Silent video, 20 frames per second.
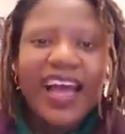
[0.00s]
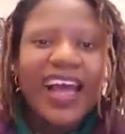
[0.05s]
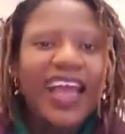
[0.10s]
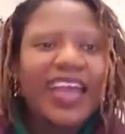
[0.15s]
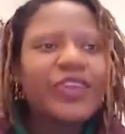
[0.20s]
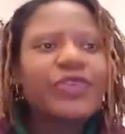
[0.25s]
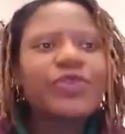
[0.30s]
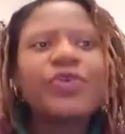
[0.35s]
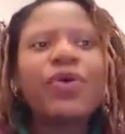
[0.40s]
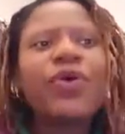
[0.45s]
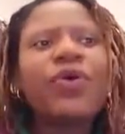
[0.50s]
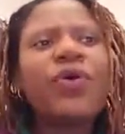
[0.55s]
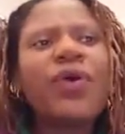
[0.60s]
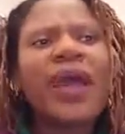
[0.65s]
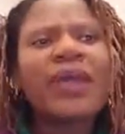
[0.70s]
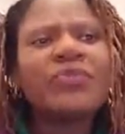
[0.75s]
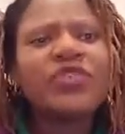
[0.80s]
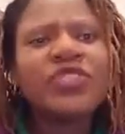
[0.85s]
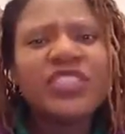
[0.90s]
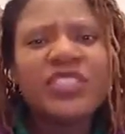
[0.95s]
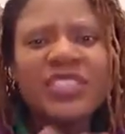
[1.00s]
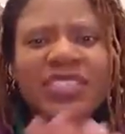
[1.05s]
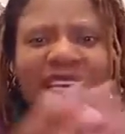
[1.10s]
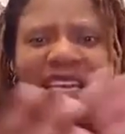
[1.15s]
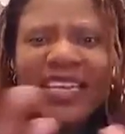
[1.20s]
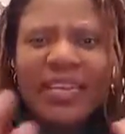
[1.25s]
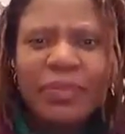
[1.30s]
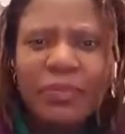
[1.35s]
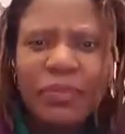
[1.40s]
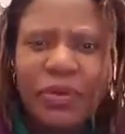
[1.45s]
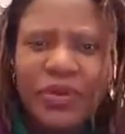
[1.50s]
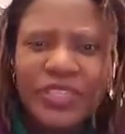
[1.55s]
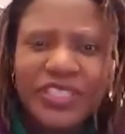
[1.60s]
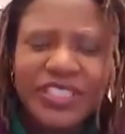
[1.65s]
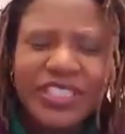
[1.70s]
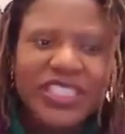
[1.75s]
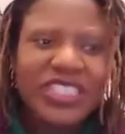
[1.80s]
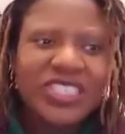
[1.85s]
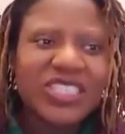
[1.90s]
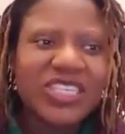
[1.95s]
I know I'm not really a
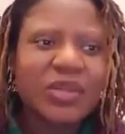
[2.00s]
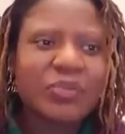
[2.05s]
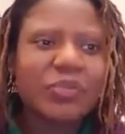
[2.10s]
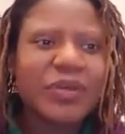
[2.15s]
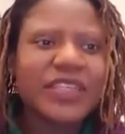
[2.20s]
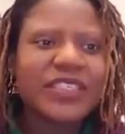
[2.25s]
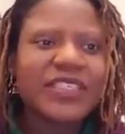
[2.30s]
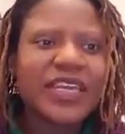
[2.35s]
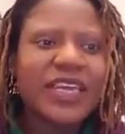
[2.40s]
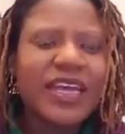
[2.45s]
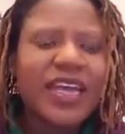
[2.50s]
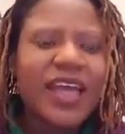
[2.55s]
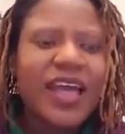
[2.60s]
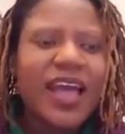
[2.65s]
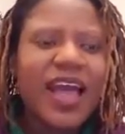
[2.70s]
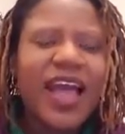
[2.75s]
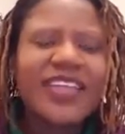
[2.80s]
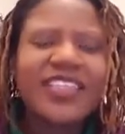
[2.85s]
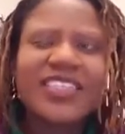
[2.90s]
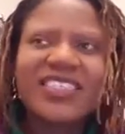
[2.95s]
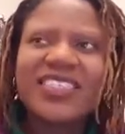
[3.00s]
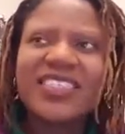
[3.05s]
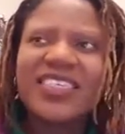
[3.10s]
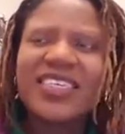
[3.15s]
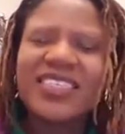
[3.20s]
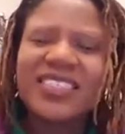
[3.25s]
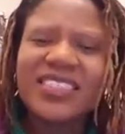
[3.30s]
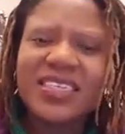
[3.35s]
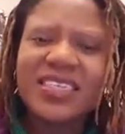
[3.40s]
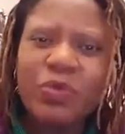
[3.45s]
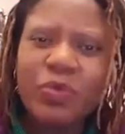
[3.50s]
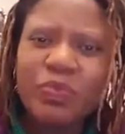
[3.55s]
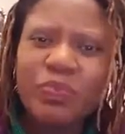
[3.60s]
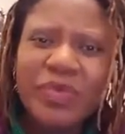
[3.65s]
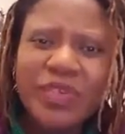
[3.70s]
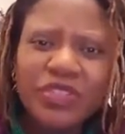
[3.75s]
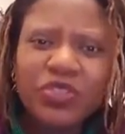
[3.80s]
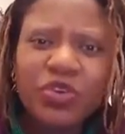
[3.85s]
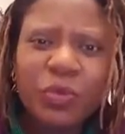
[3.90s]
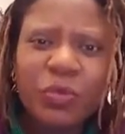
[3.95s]
politician, but I just think it's a
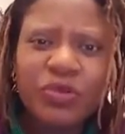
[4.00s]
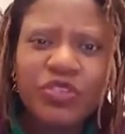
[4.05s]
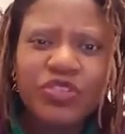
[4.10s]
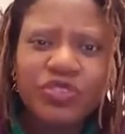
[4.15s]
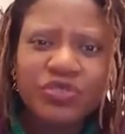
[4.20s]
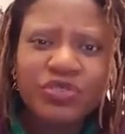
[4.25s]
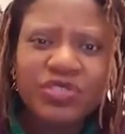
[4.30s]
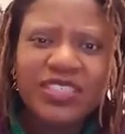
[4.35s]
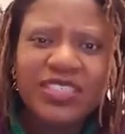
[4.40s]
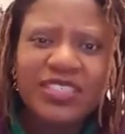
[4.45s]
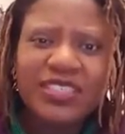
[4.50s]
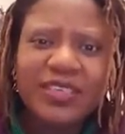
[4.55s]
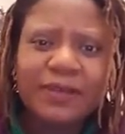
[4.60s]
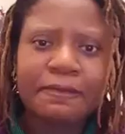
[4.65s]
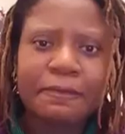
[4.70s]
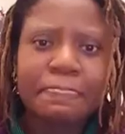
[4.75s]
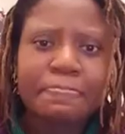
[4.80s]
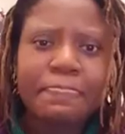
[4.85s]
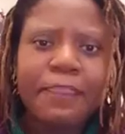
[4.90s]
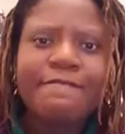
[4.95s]
missed opportunity.